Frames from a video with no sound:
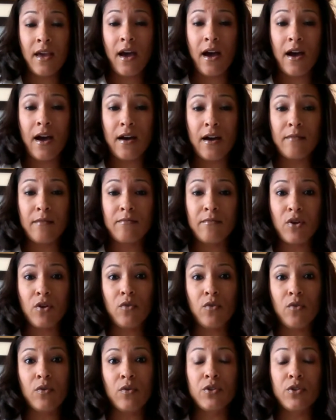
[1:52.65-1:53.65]

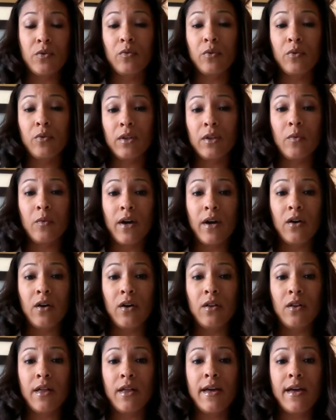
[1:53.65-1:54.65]
who are doing really
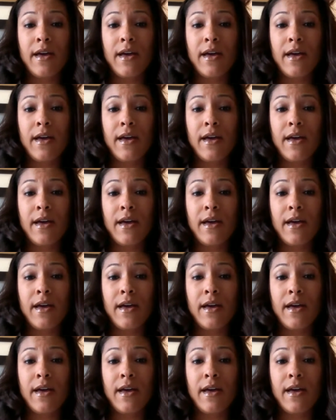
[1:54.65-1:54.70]
well